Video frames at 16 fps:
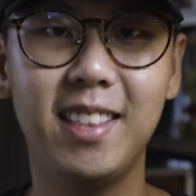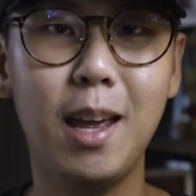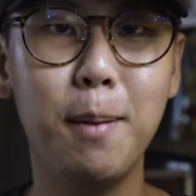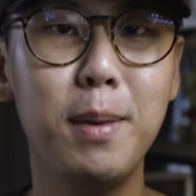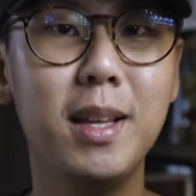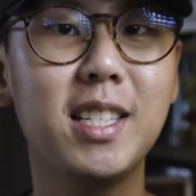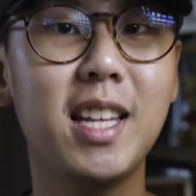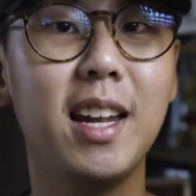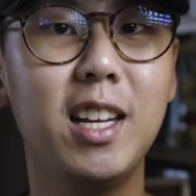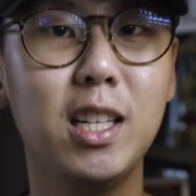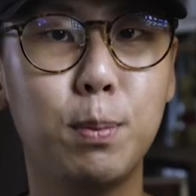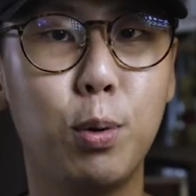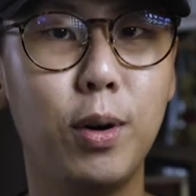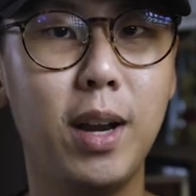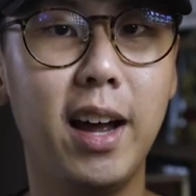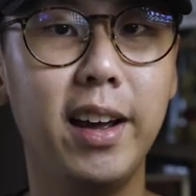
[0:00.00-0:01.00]
That means that this
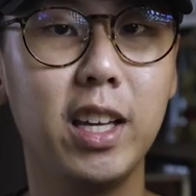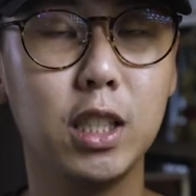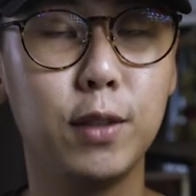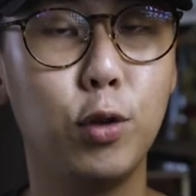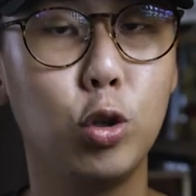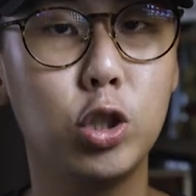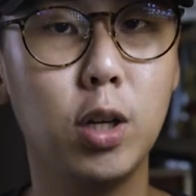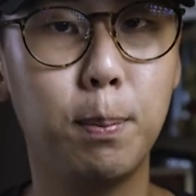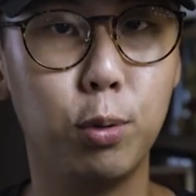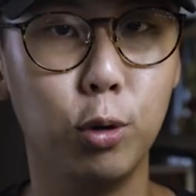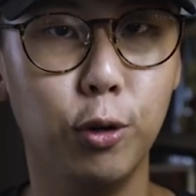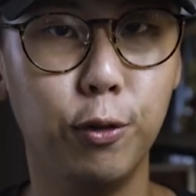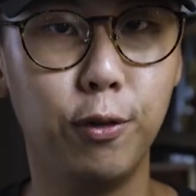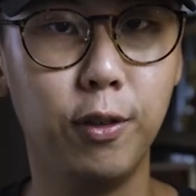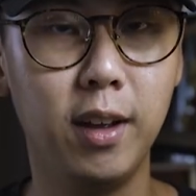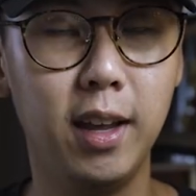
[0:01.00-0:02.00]
product is future
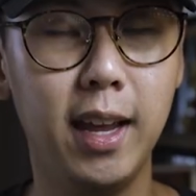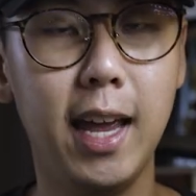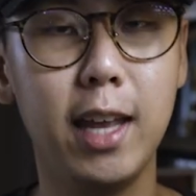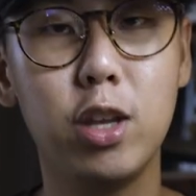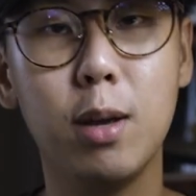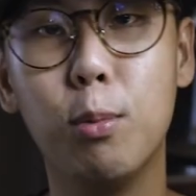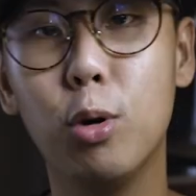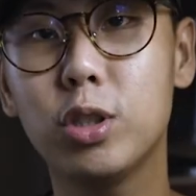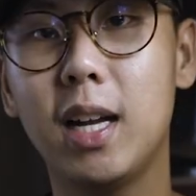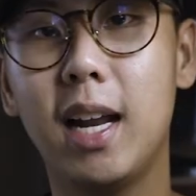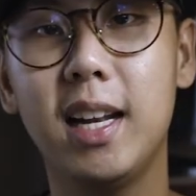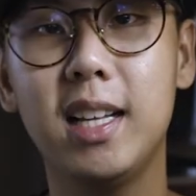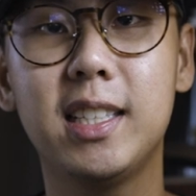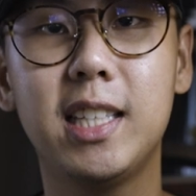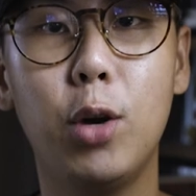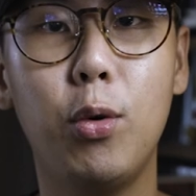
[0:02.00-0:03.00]
proof and you're most
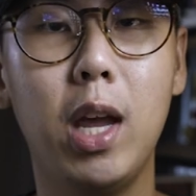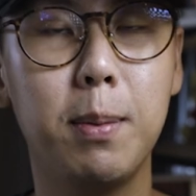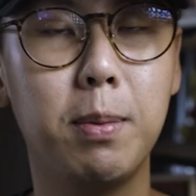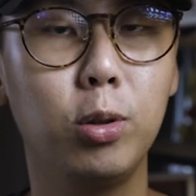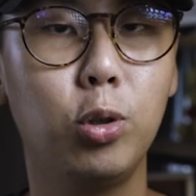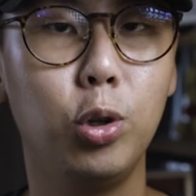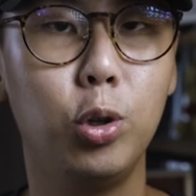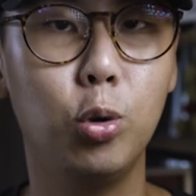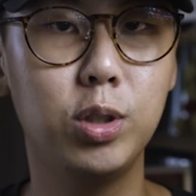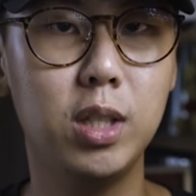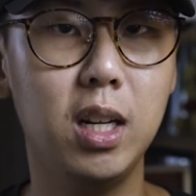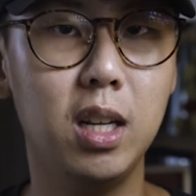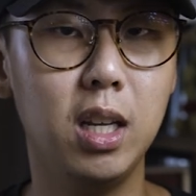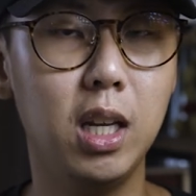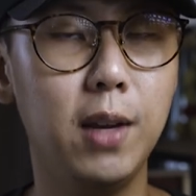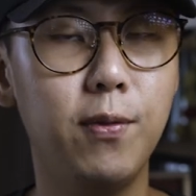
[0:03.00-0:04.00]
likely still able to use
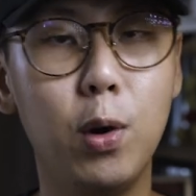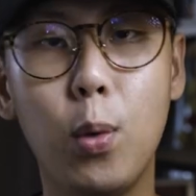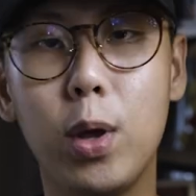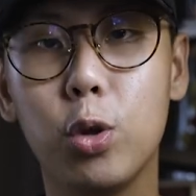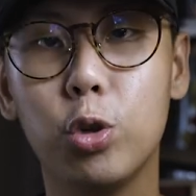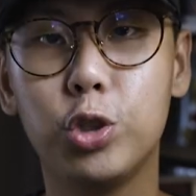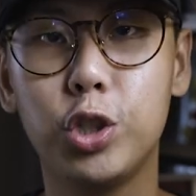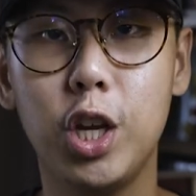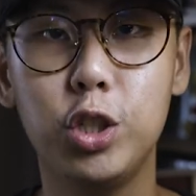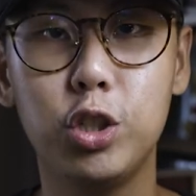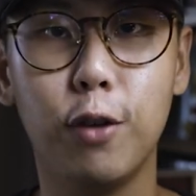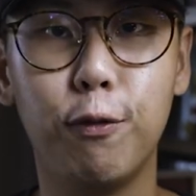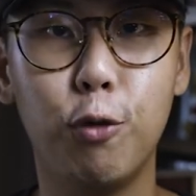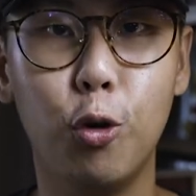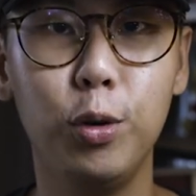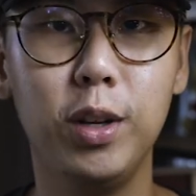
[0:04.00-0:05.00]
it even when you change
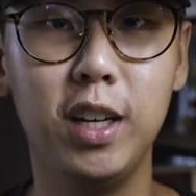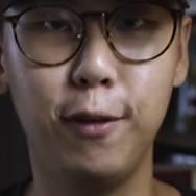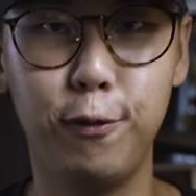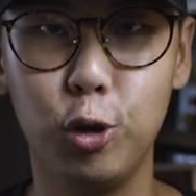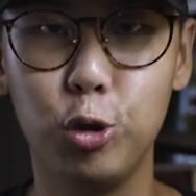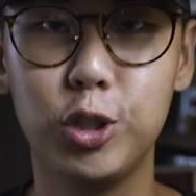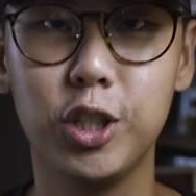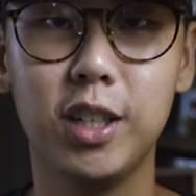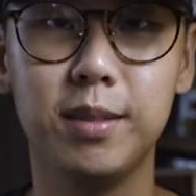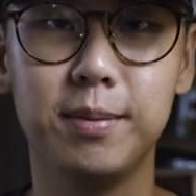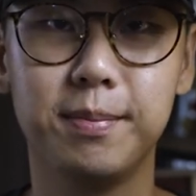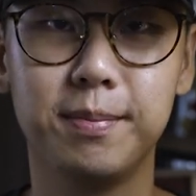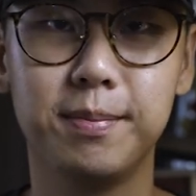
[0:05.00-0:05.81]
your phone in the future.